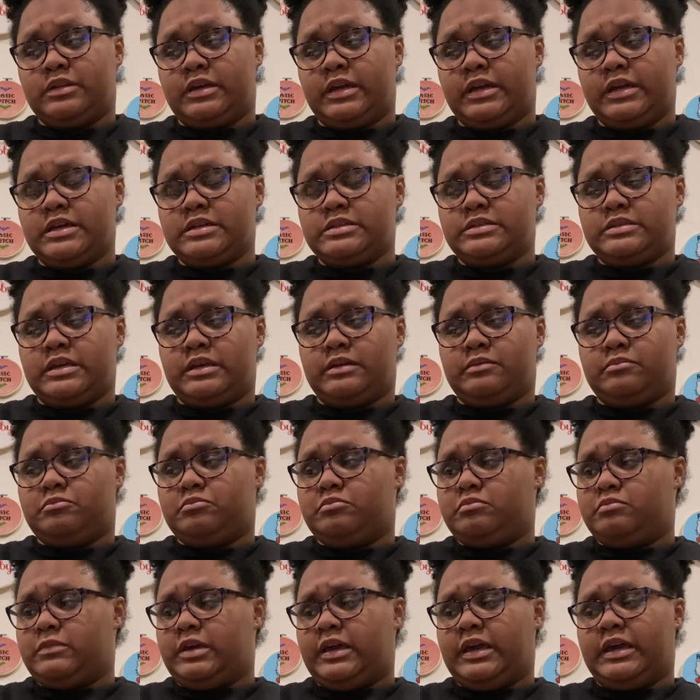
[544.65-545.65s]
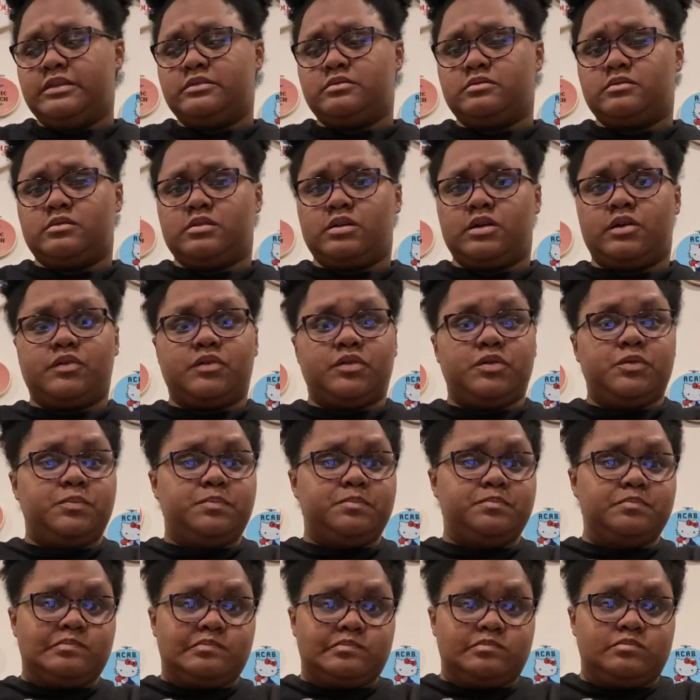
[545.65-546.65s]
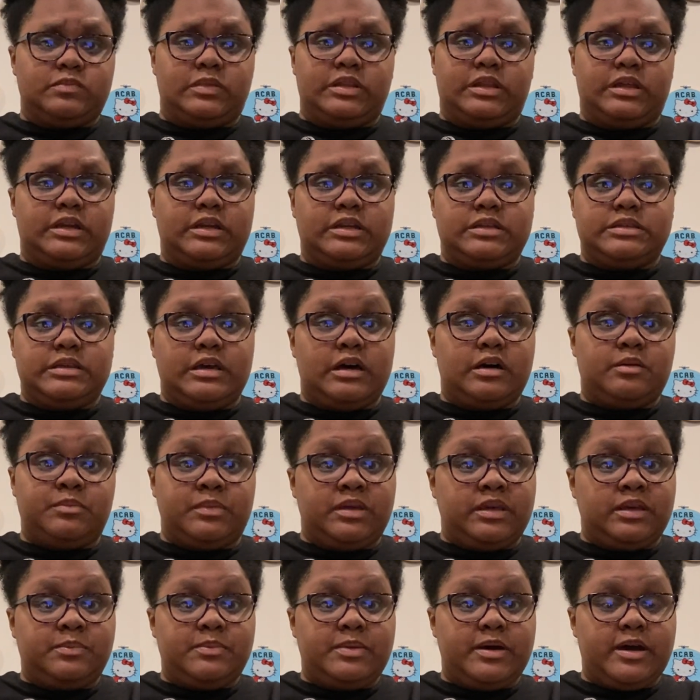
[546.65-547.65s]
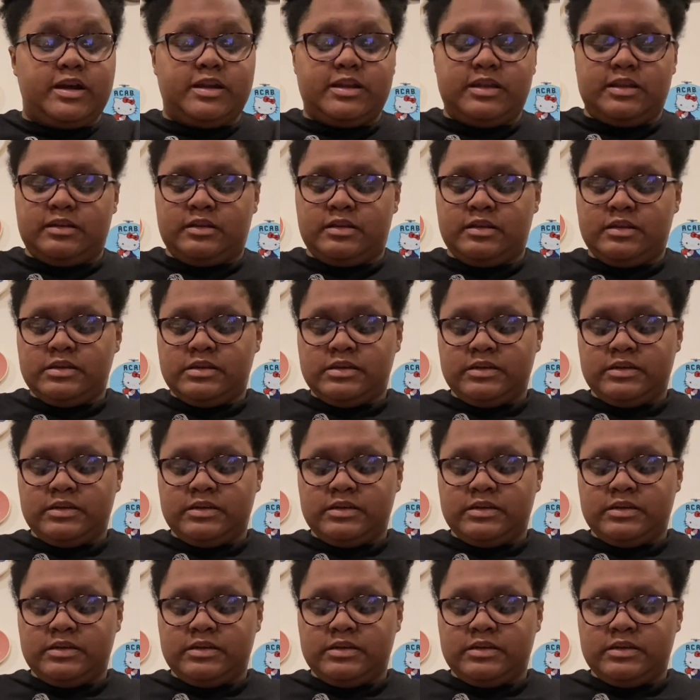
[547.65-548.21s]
I guess they canceled the group, but they didn't tell me about it.